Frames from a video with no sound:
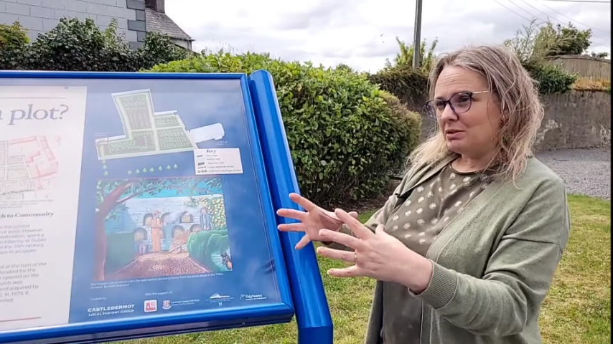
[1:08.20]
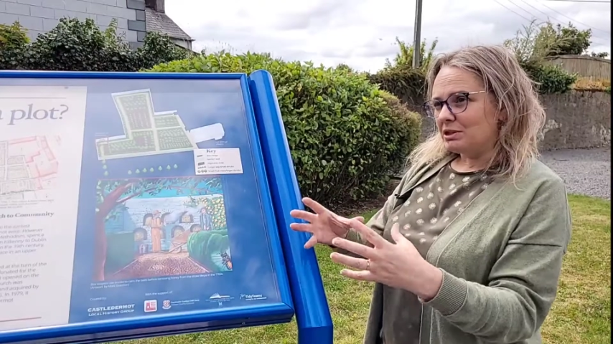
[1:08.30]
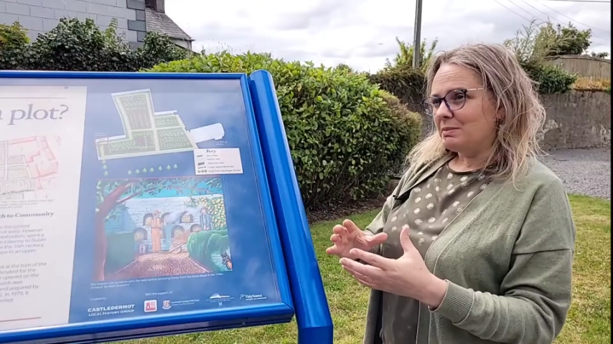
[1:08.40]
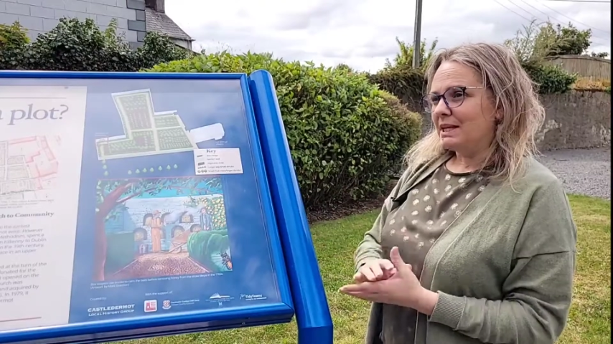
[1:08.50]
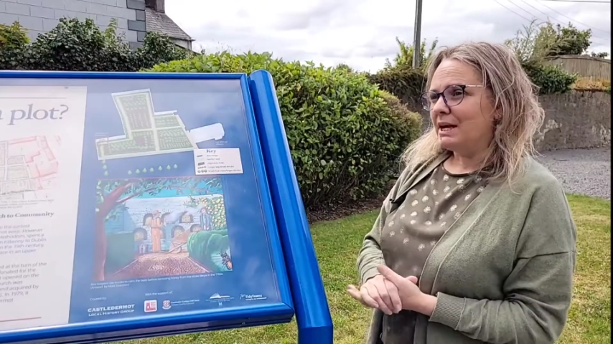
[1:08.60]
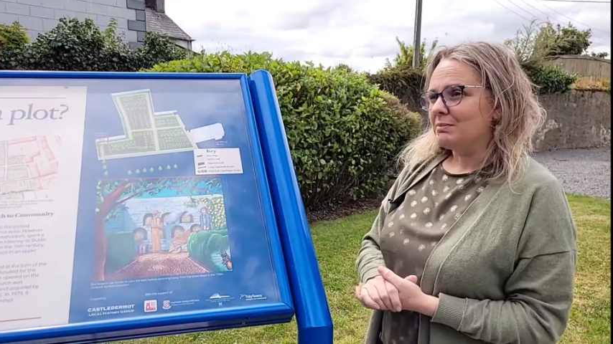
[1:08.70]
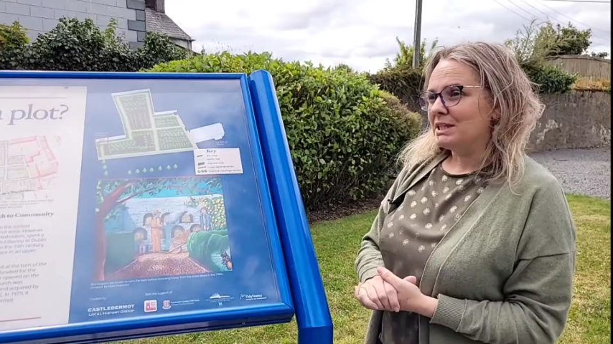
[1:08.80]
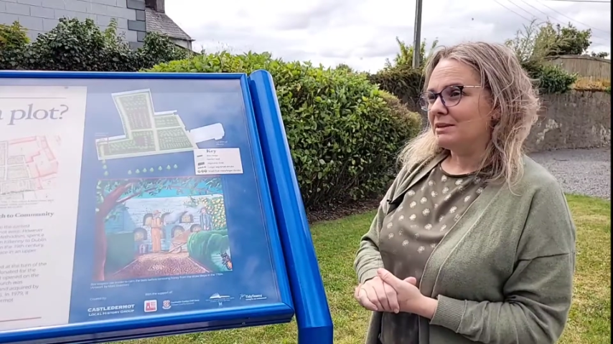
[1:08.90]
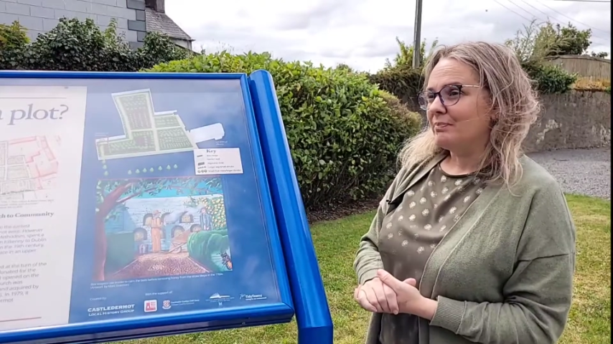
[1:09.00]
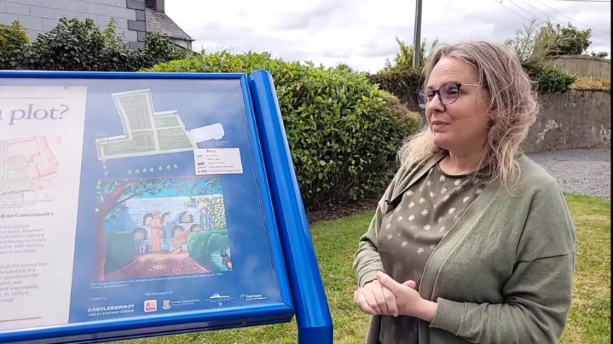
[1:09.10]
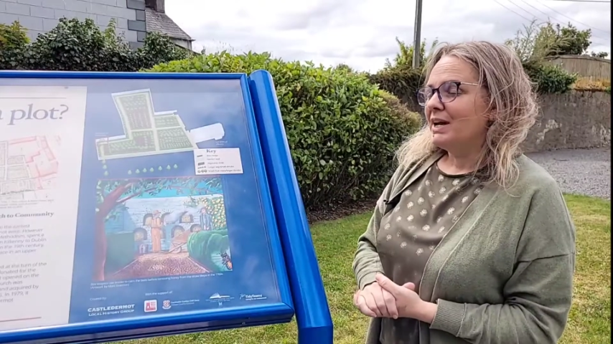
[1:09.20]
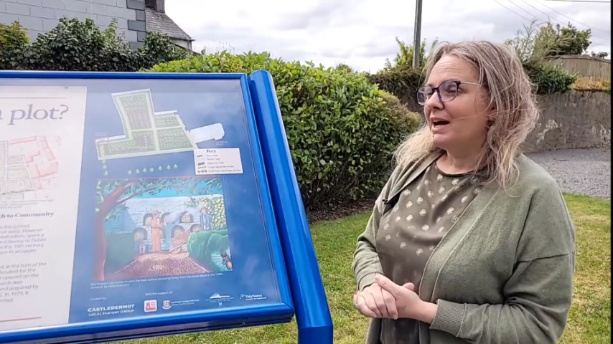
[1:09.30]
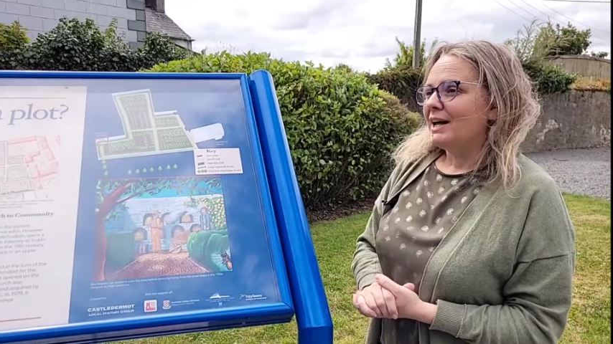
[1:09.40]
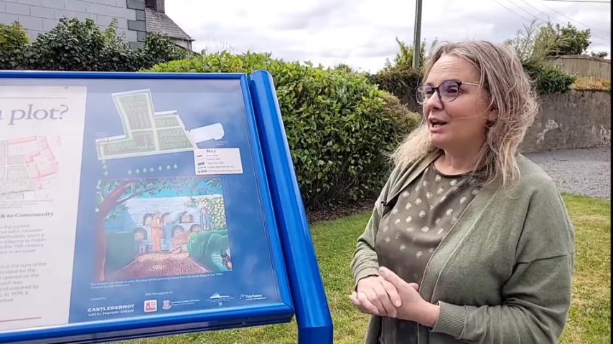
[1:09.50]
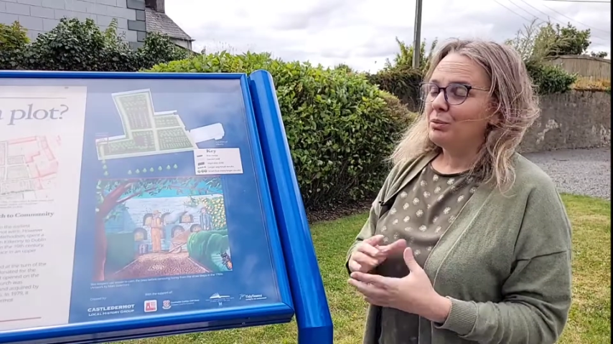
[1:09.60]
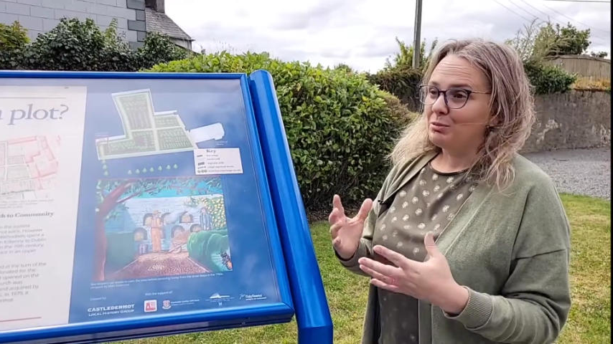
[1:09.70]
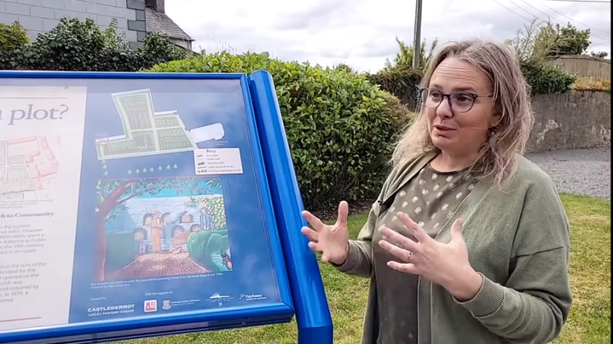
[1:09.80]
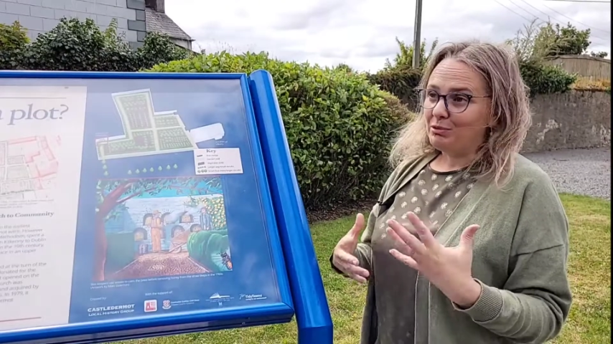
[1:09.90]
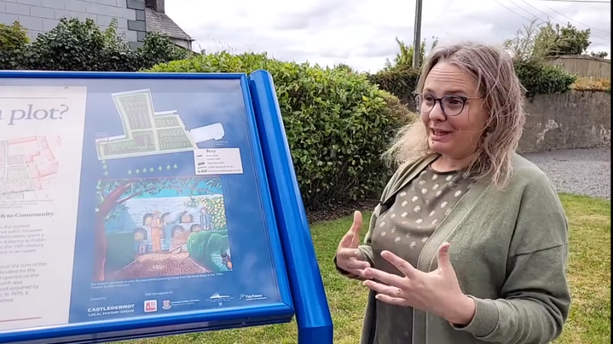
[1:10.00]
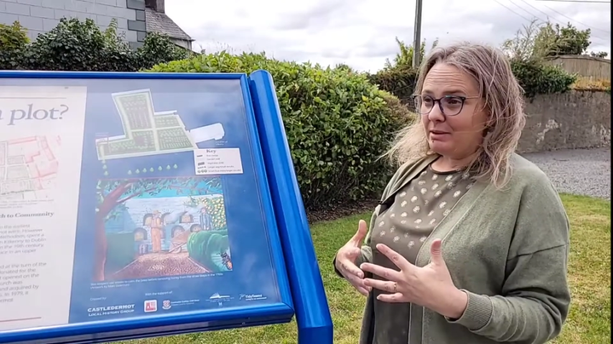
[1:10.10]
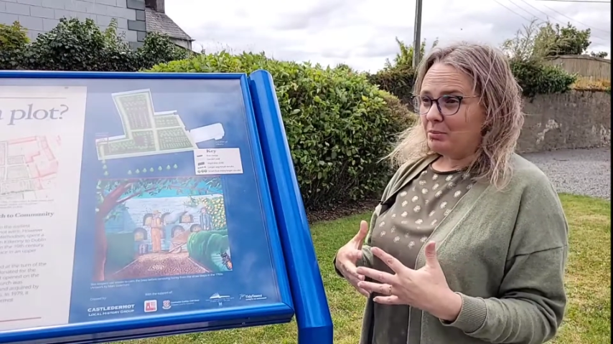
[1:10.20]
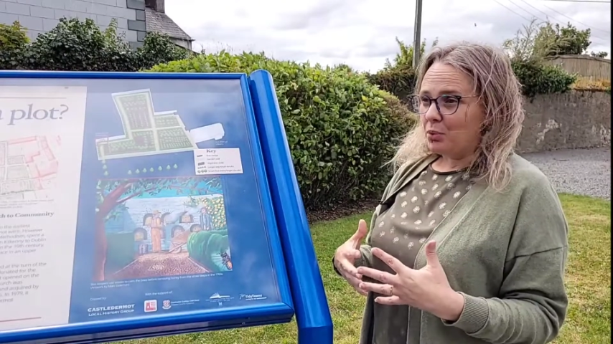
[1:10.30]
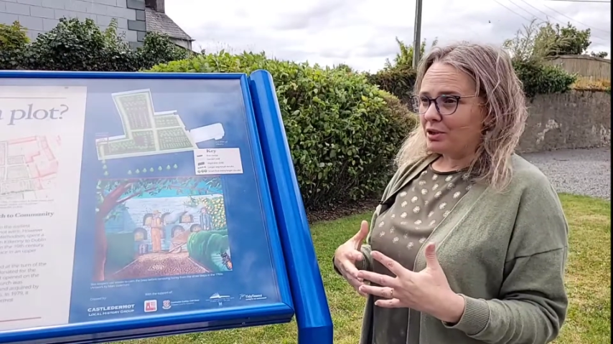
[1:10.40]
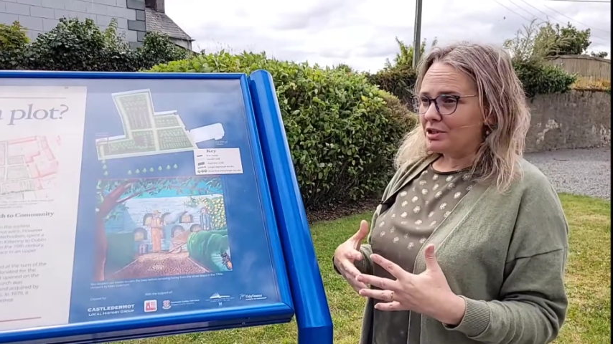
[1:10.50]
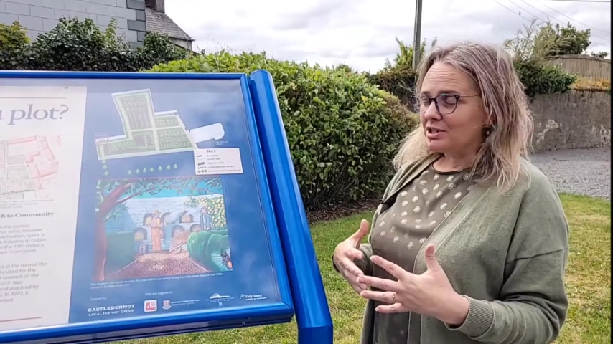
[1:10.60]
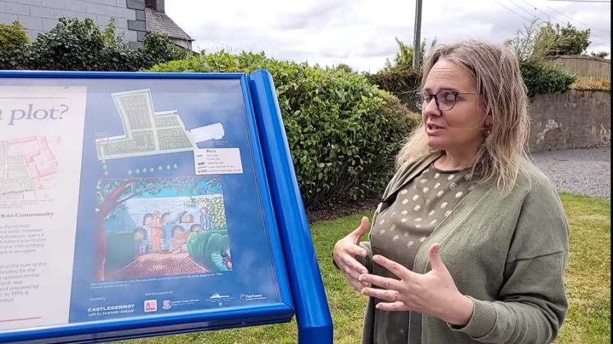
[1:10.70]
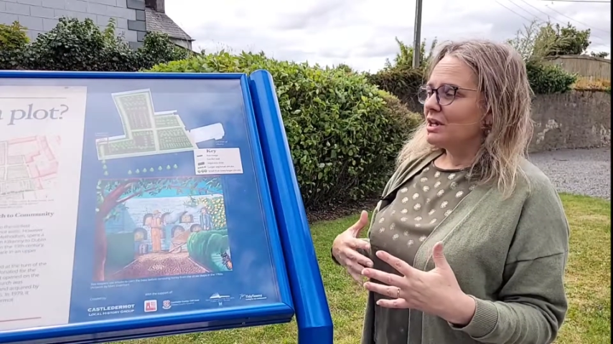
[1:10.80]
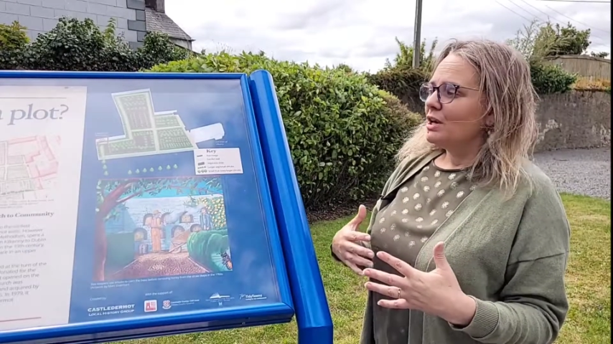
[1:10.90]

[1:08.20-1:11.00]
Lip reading: used to be kept in. And that would have been really important